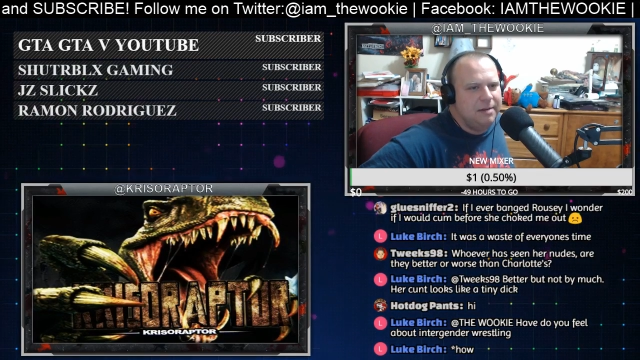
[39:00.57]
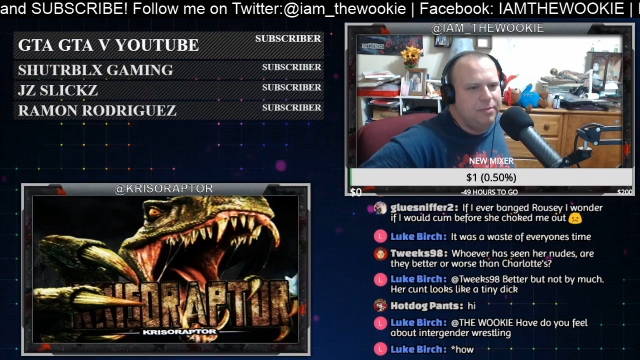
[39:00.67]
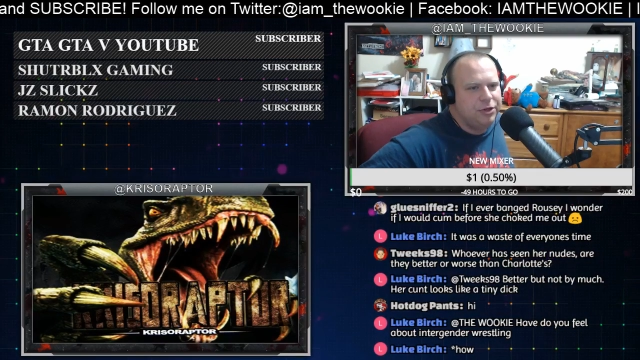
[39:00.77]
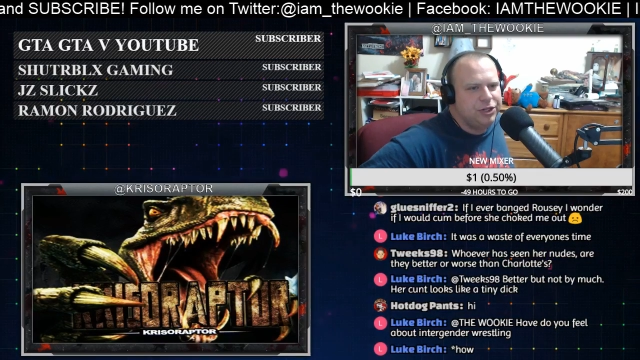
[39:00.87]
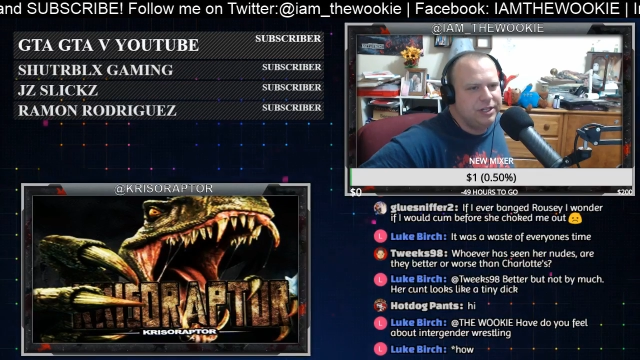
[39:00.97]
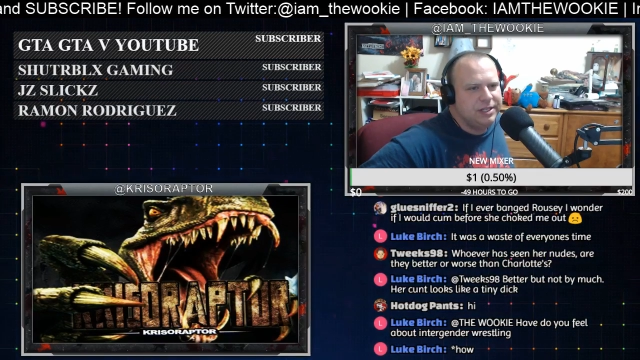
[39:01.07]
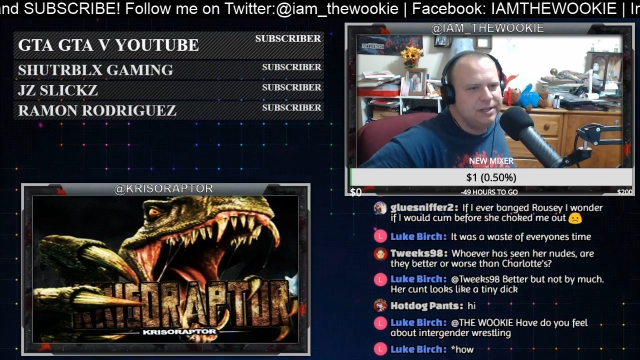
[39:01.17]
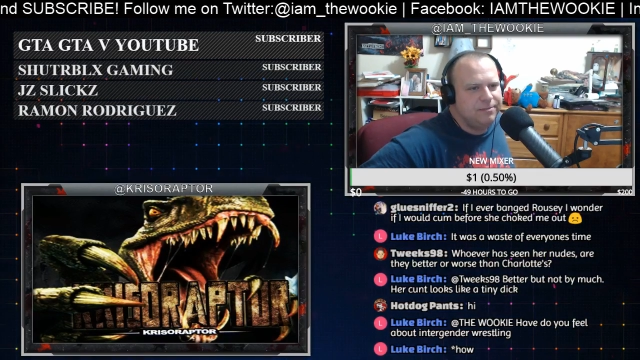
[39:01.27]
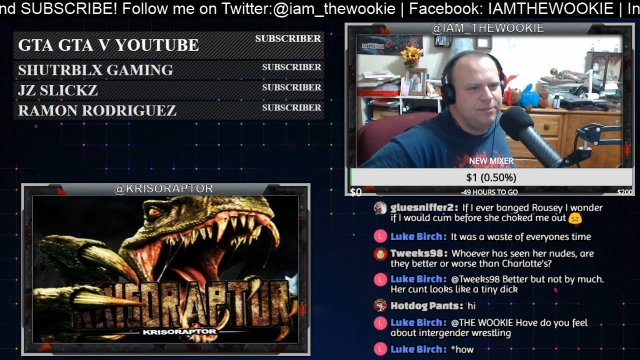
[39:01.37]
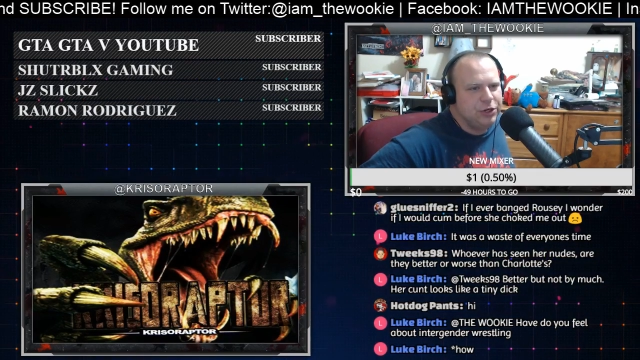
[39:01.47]
on pushing
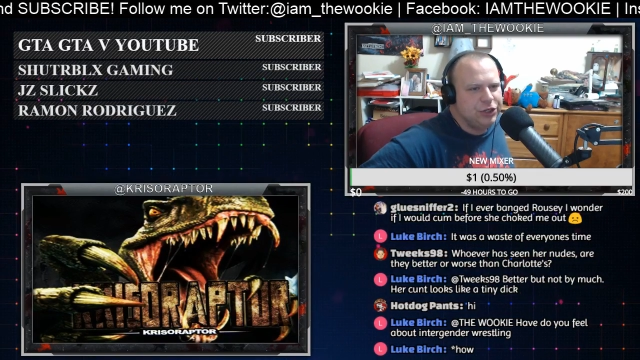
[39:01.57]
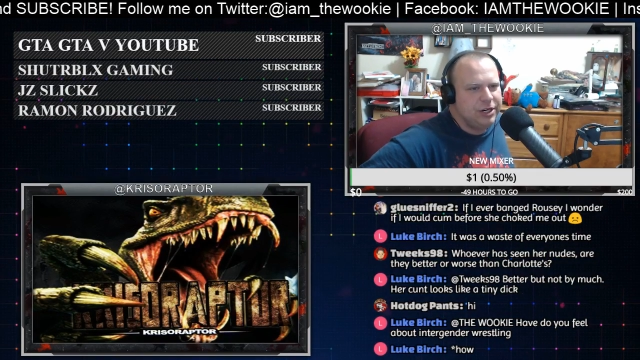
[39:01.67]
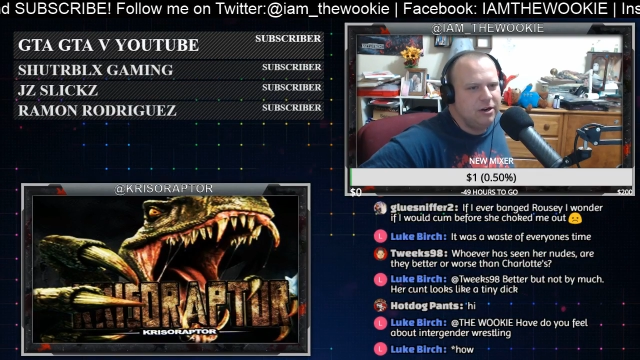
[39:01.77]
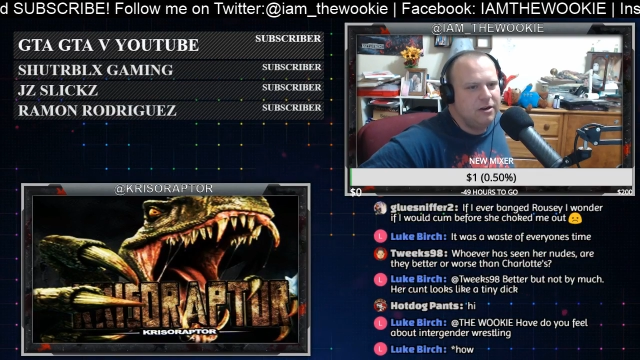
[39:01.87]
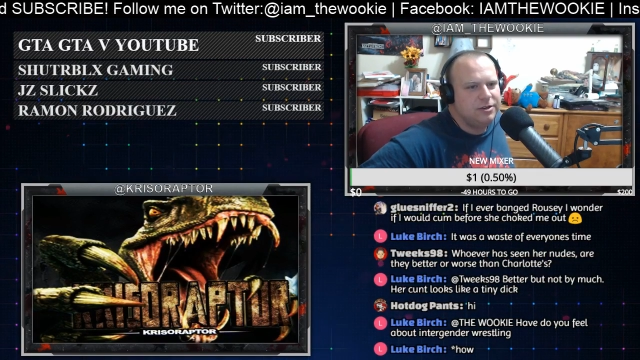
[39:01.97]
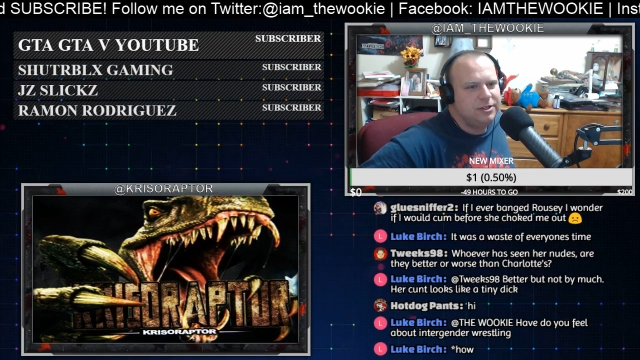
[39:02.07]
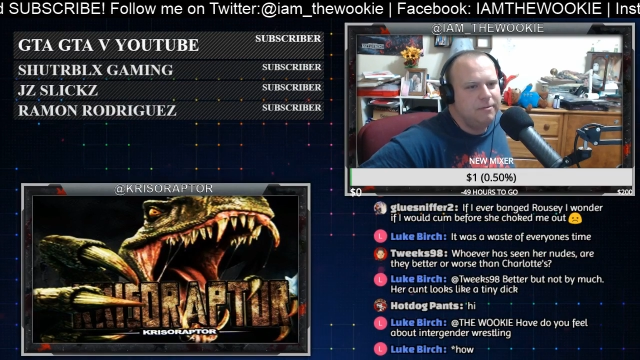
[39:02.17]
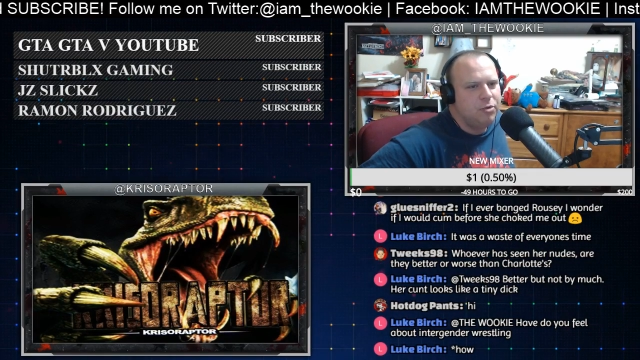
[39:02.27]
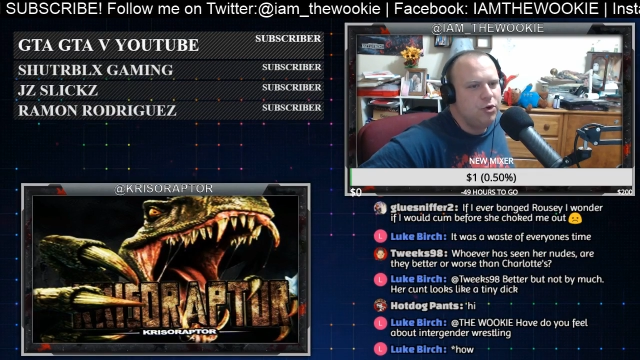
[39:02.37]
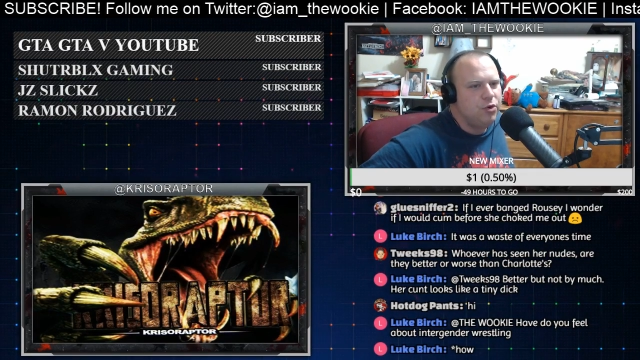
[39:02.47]
her to the
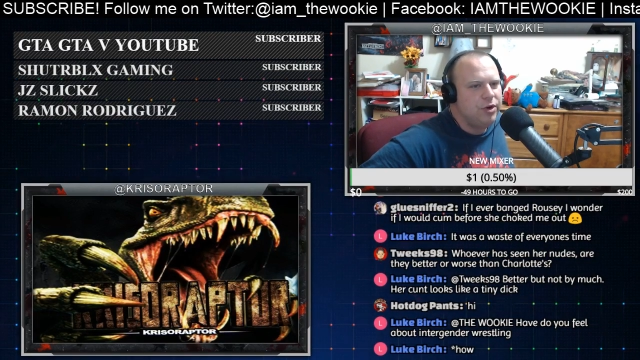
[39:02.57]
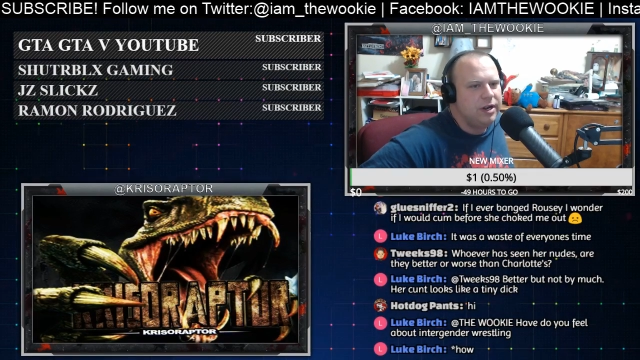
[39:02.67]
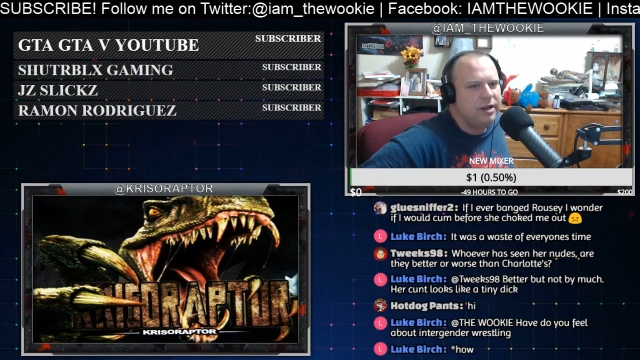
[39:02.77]
moon.